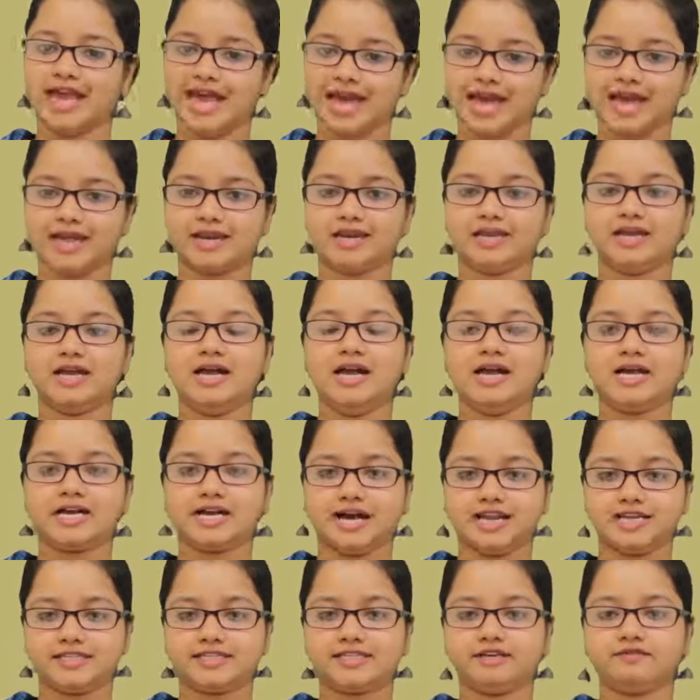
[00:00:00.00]
and
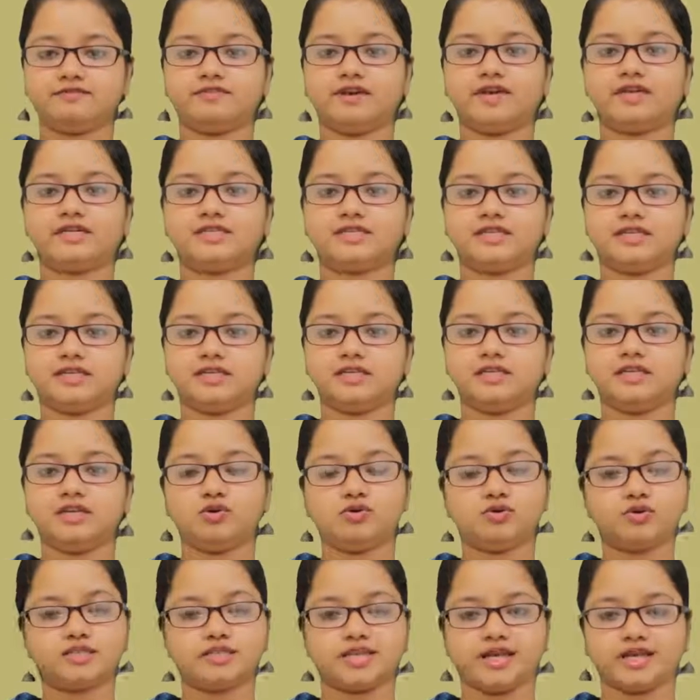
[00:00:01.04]
cultivating
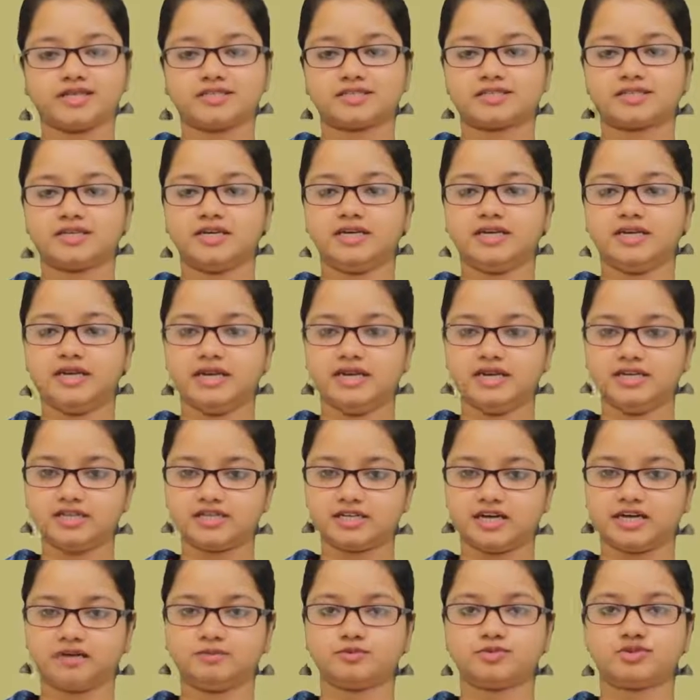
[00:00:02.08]
new tastes in
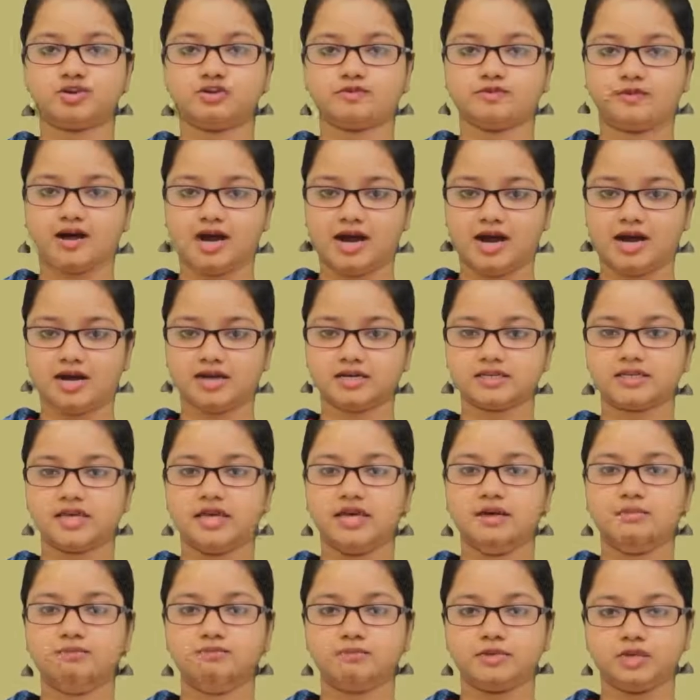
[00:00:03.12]
terms of art,
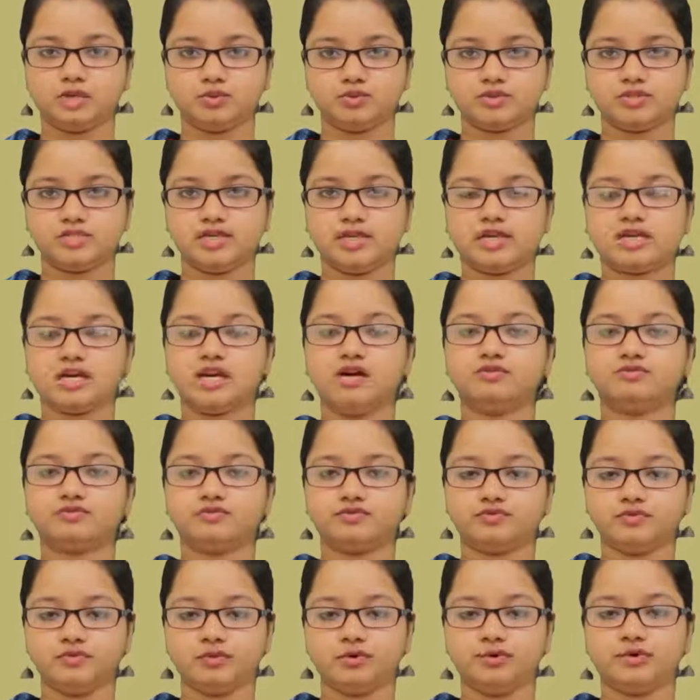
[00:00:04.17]
music,
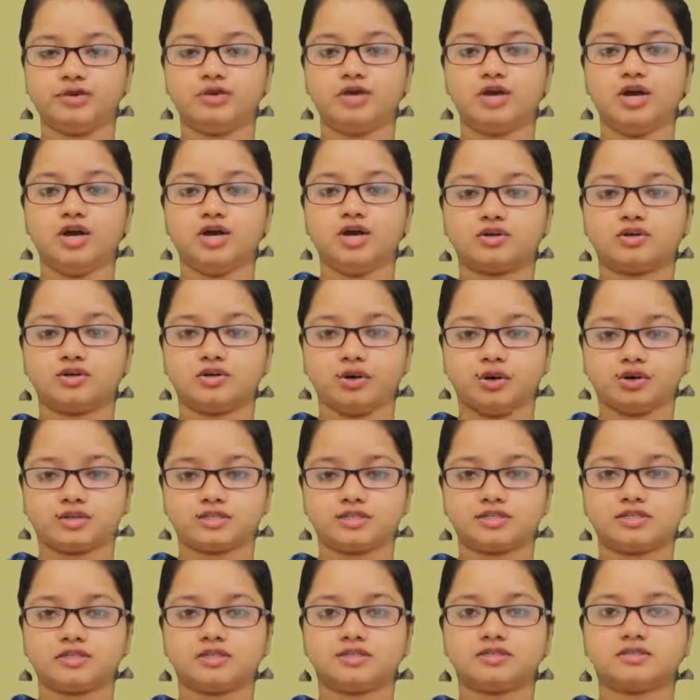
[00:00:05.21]
food,
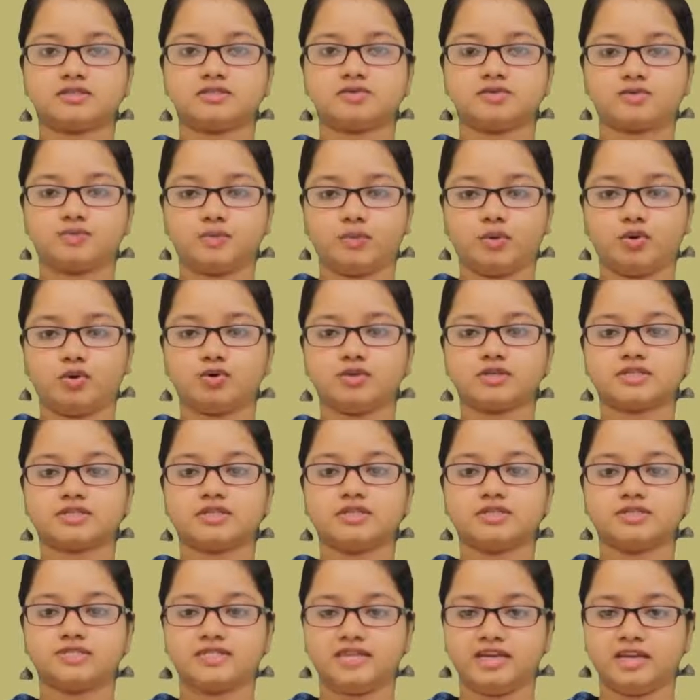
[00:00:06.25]
clothes, sports,
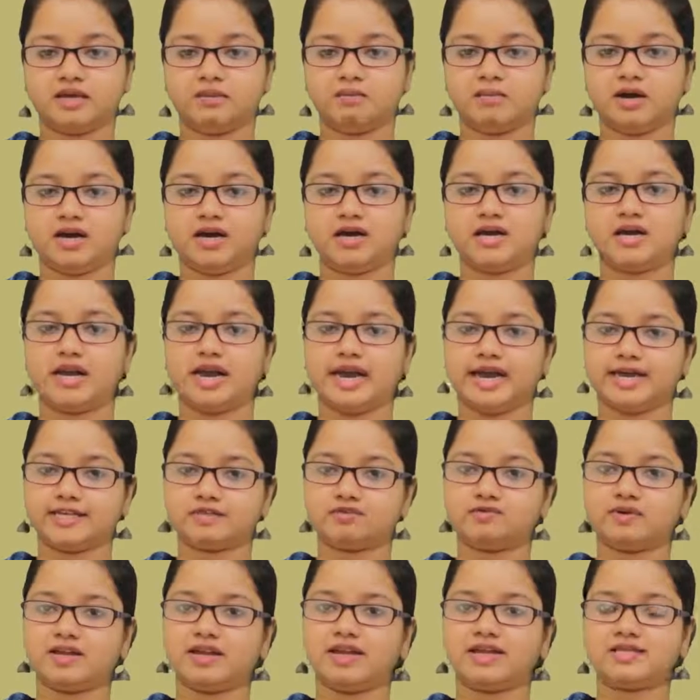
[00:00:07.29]
cinema,
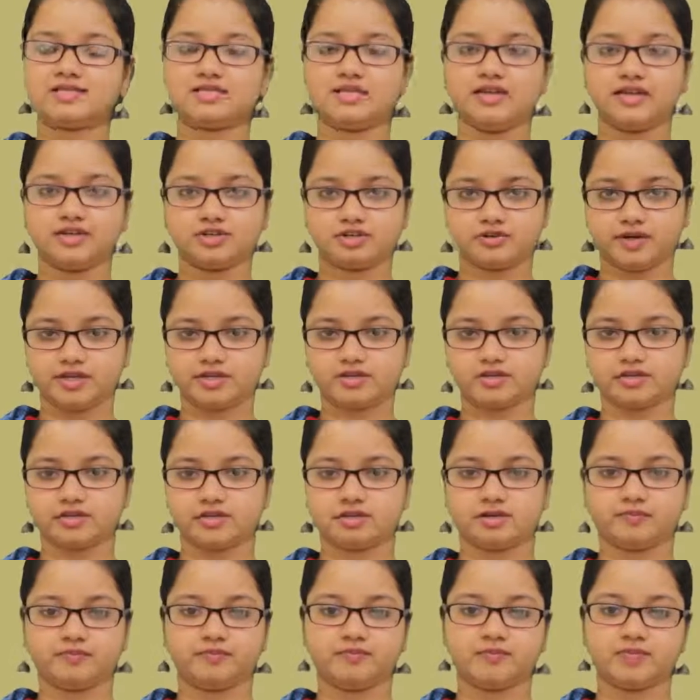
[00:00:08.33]
as well as
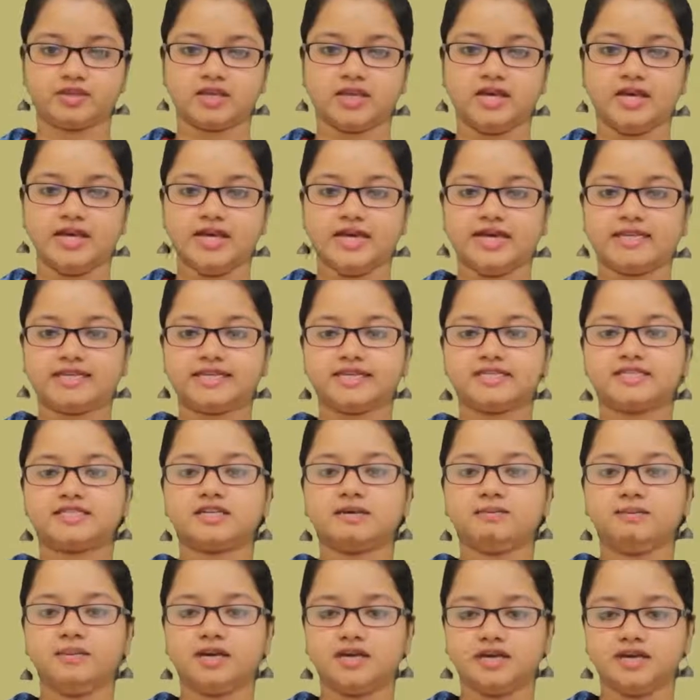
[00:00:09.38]
literature. It is
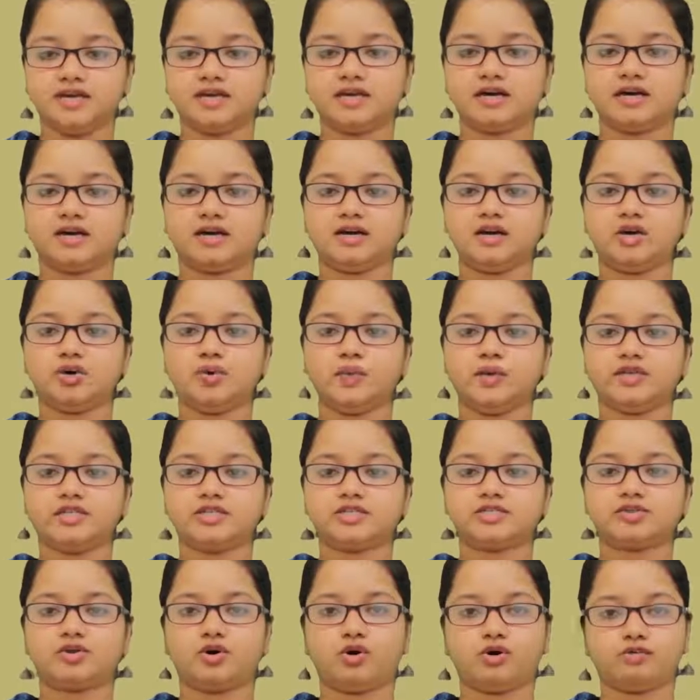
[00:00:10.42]
the media which
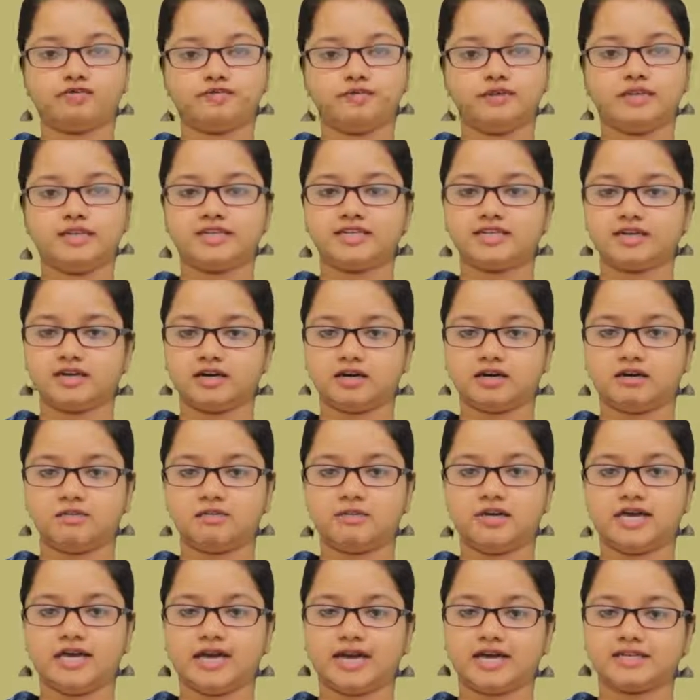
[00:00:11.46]
is often
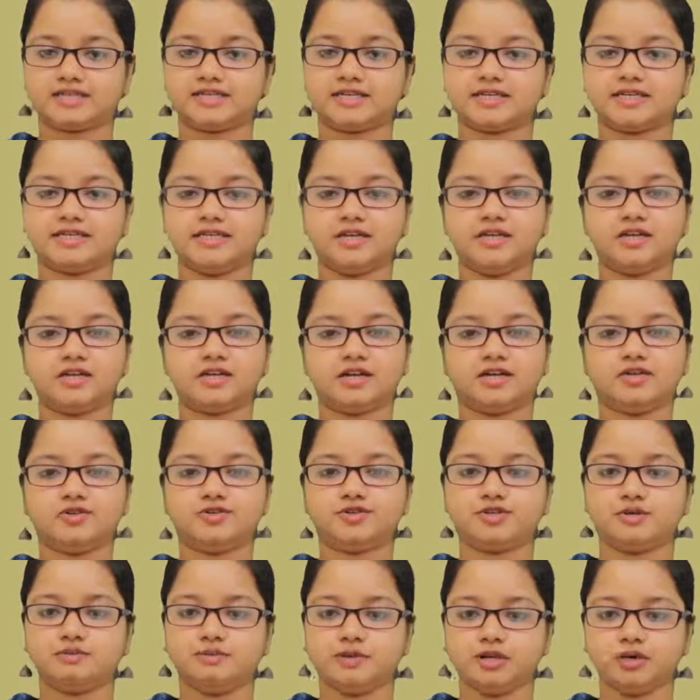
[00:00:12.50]
termed as a key
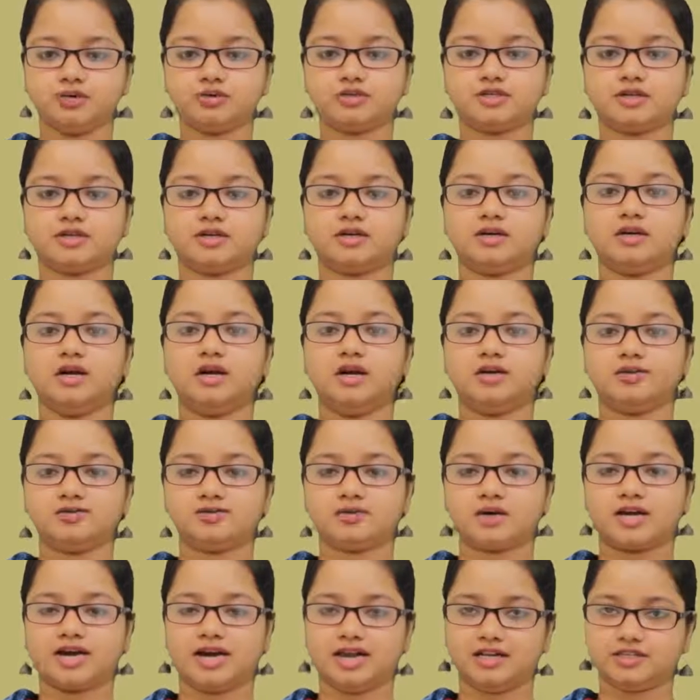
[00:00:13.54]
contributor
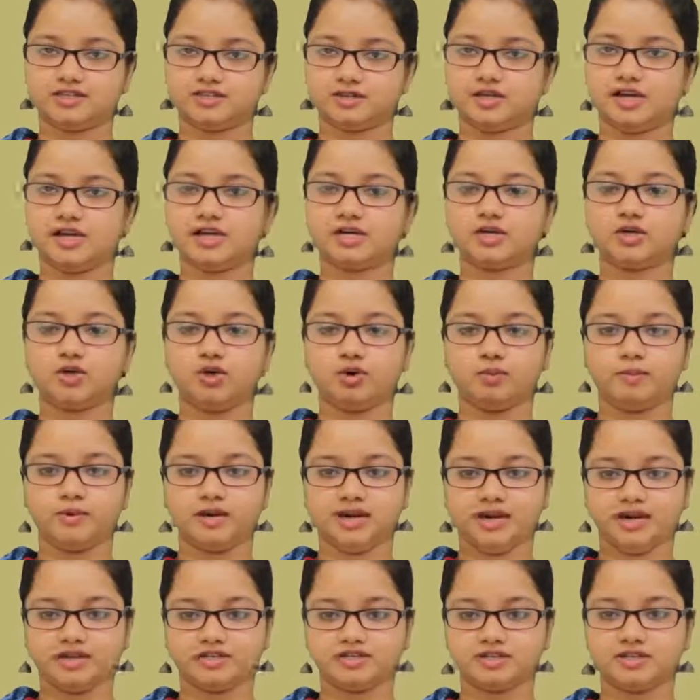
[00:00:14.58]
to cultural
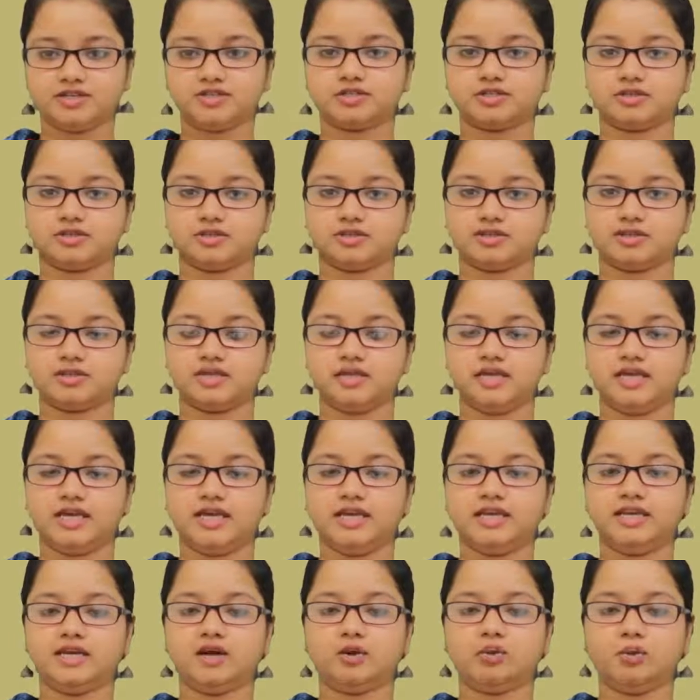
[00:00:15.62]
globalization.
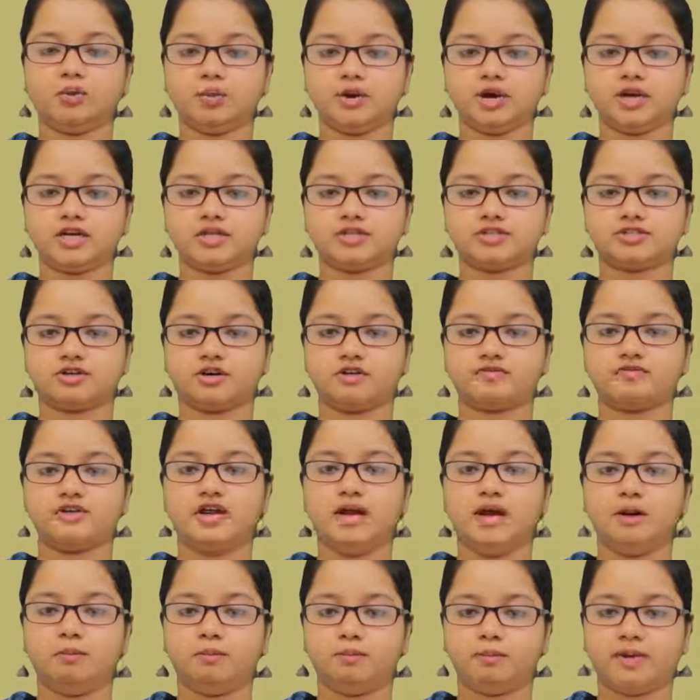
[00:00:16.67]
In the words of
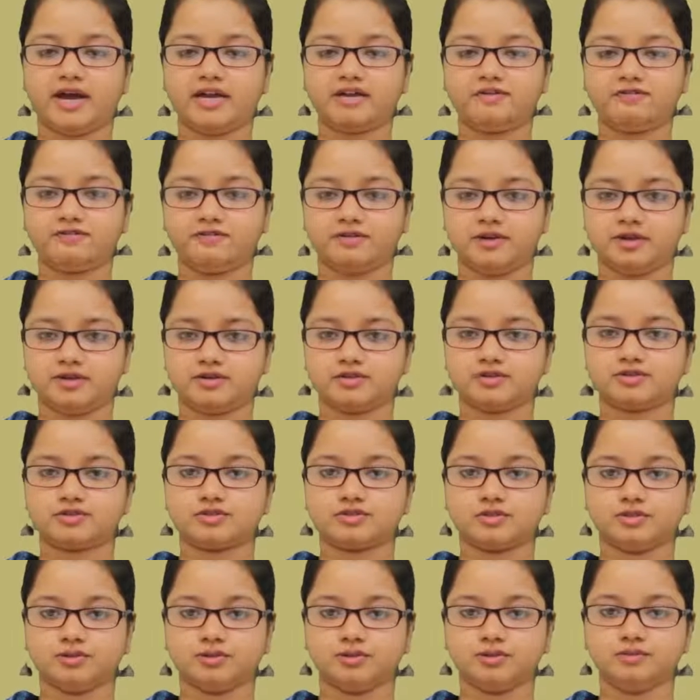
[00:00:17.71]
Mike
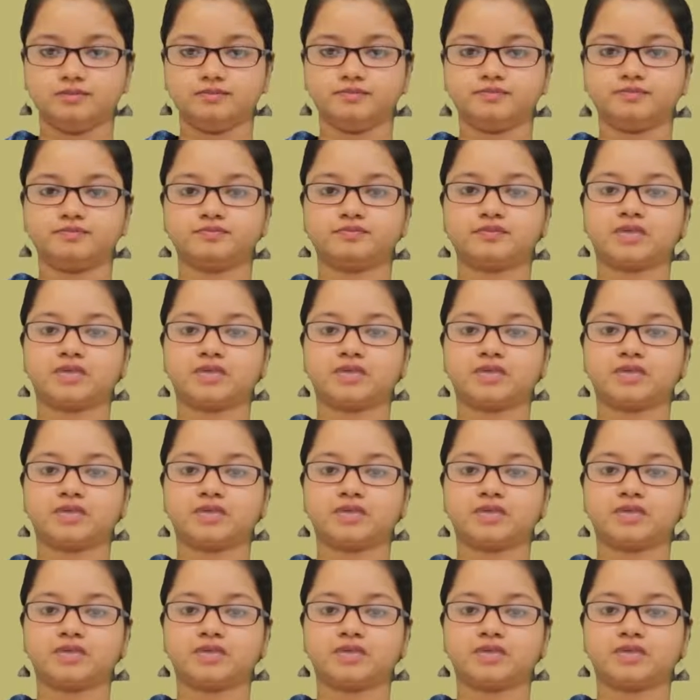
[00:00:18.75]
Featherstone,